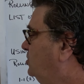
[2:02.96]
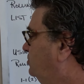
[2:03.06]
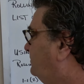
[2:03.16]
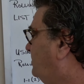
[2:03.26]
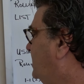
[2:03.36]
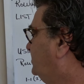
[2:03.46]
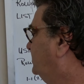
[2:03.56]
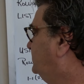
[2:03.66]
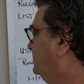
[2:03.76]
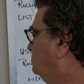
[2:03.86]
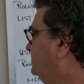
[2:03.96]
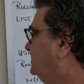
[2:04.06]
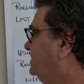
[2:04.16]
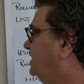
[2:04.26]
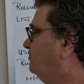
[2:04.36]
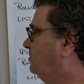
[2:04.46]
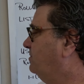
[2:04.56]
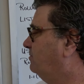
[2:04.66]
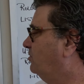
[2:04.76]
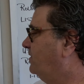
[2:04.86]
use fractions as we said.
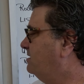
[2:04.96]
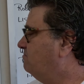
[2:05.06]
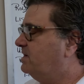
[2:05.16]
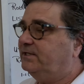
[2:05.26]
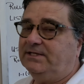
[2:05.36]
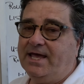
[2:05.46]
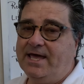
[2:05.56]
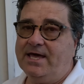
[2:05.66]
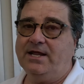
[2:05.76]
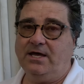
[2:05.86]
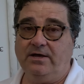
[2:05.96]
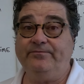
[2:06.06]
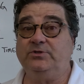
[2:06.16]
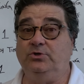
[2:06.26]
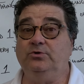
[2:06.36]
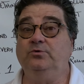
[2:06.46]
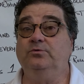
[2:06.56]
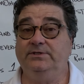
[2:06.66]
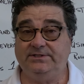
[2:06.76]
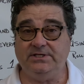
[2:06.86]
Remember, they must add up
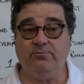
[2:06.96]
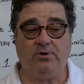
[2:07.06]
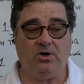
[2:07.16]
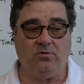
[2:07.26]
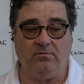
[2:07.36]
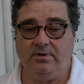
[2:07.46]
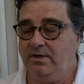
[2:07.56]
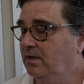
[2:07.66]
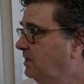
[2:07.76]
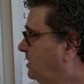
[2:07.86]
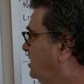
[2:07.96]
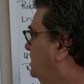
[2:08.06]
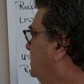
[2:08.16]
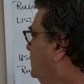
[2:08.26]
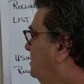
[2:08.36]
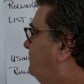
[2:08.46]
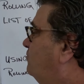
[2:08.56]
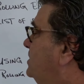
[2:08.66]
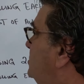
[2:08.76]
to 0. If we